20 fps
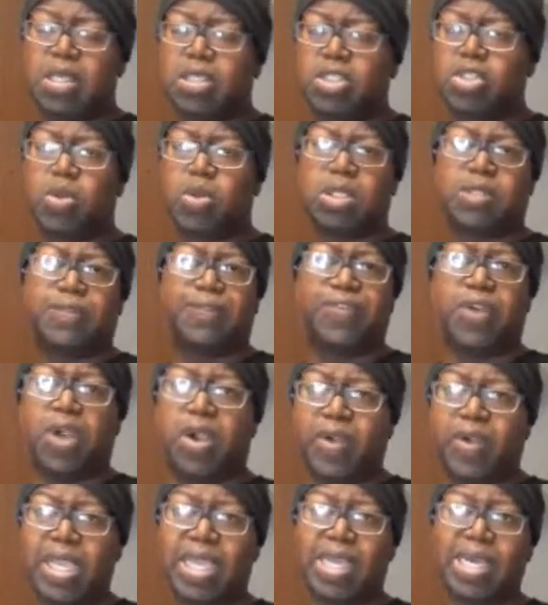So it's
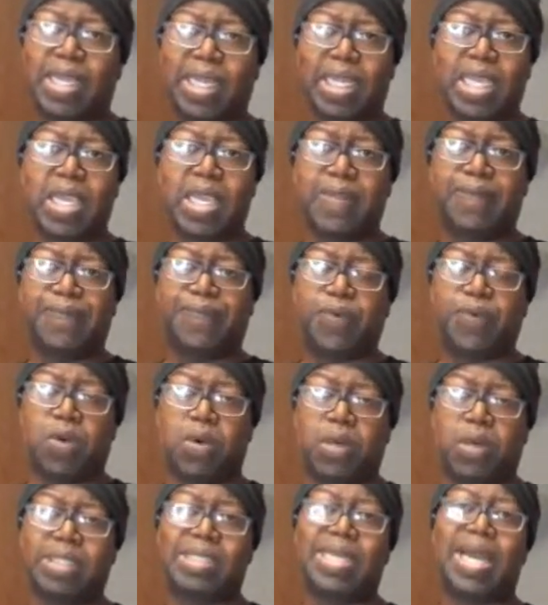very clean
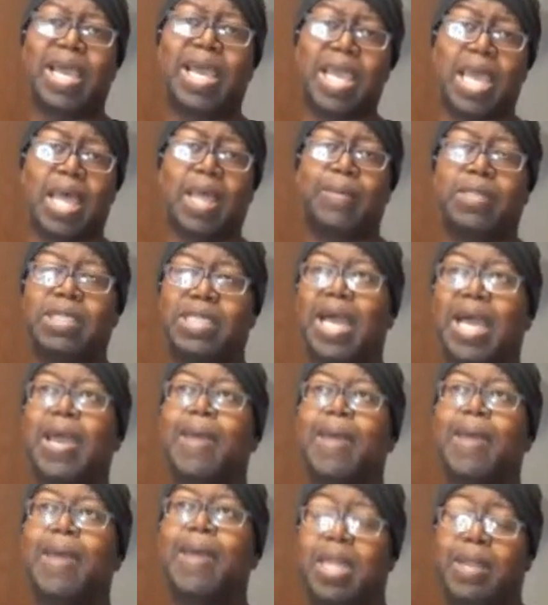for
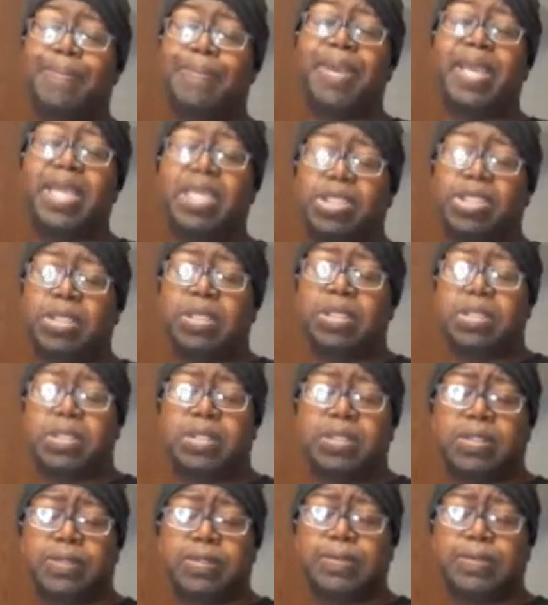diabetic patients.